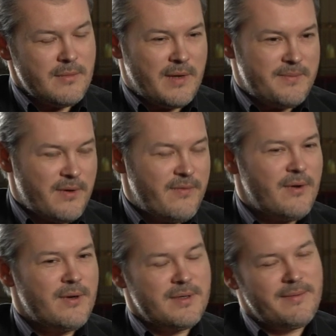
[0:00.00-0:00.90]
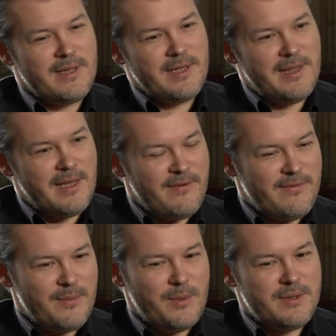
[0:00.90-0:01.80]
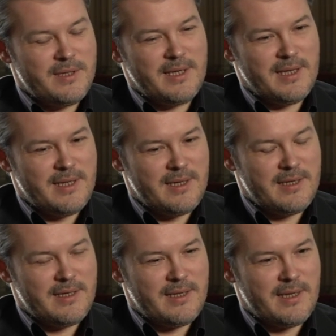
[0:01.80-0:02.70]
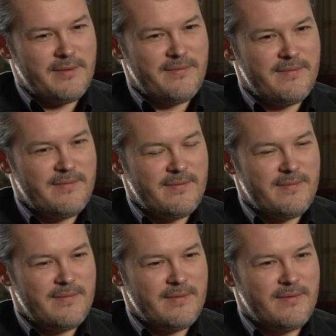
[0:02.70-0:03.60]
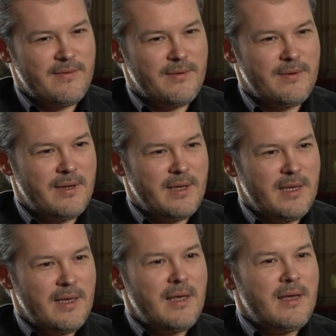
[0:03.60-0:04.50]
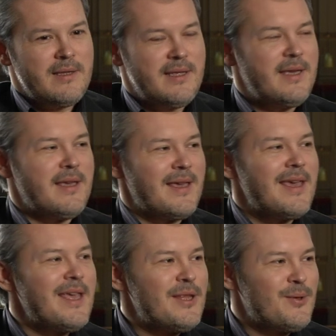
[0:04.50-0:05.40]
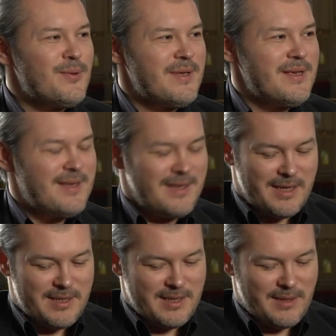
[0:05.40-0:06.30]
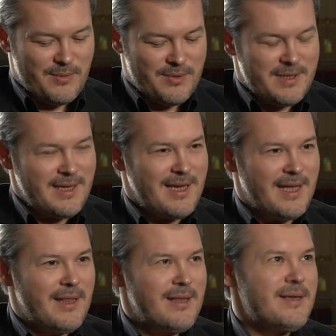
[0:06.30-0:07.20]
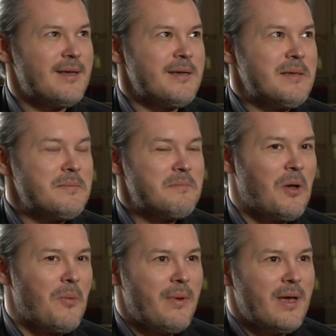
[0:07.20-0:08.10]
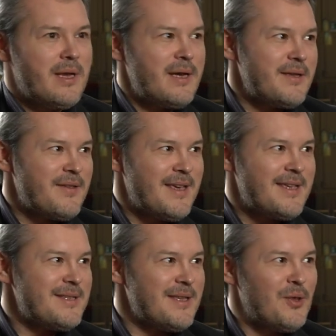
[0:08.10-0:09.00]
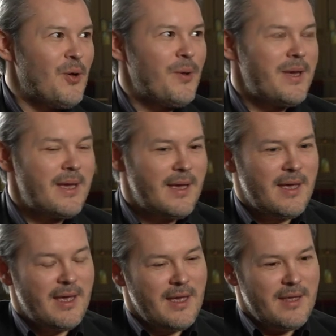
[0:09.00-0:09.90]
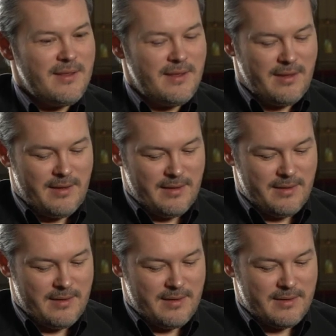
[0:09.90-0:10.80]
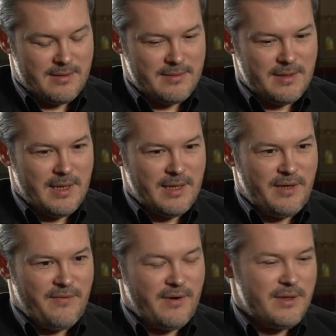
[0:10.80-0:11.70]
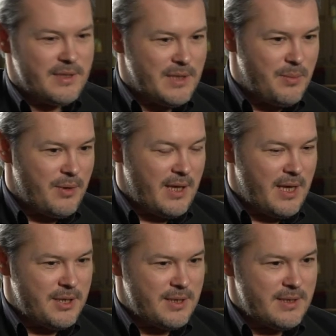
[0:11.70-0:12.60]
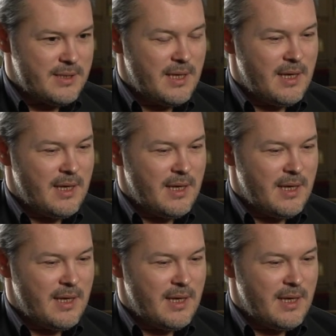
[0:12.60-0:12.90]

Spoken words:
Of course. Well, the love for music and love for digging into the classical music and comparing things and knowing the different interpretations.